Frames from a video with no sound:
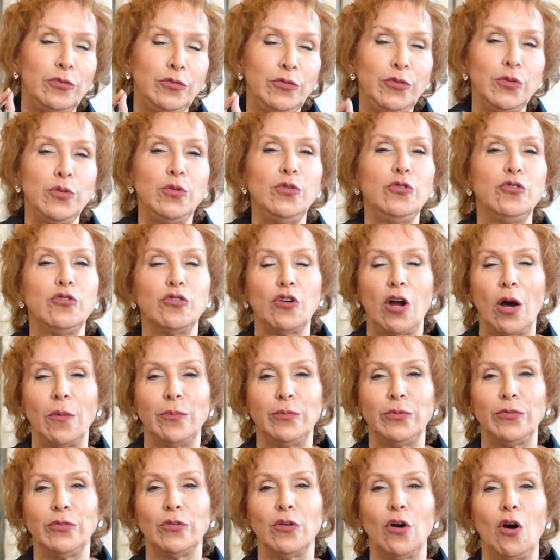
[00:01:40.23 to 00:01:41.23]
few
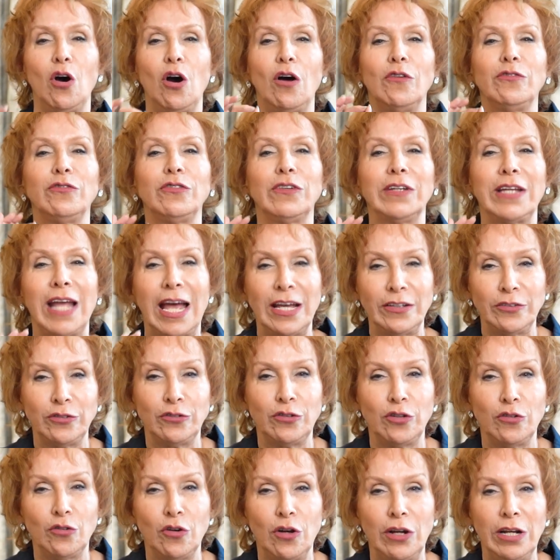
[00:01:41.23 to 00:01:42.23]
drops of
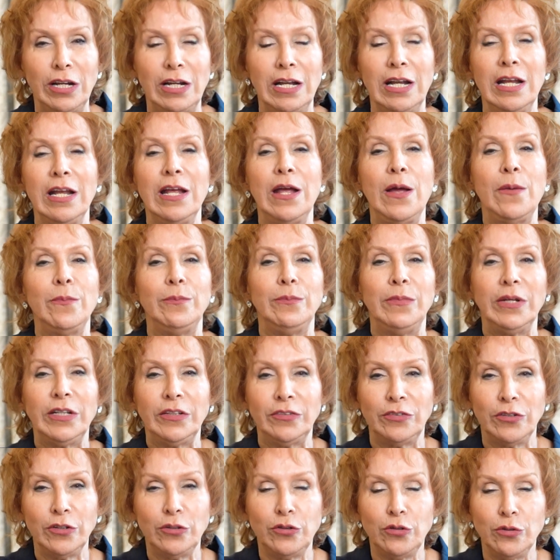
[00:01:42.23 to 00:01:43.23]
castor oil,
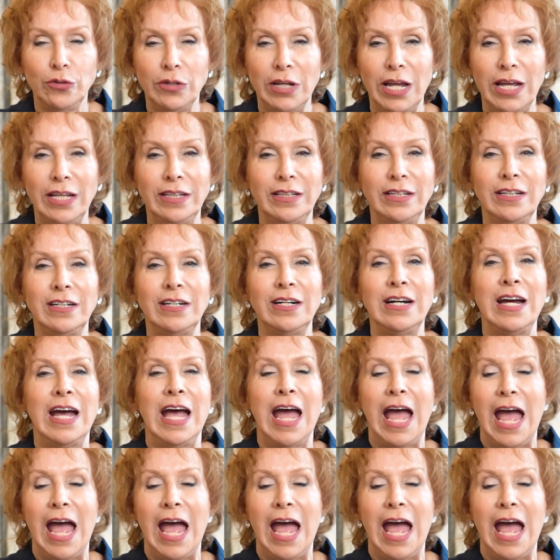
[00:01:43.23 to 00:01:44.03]
mix it together,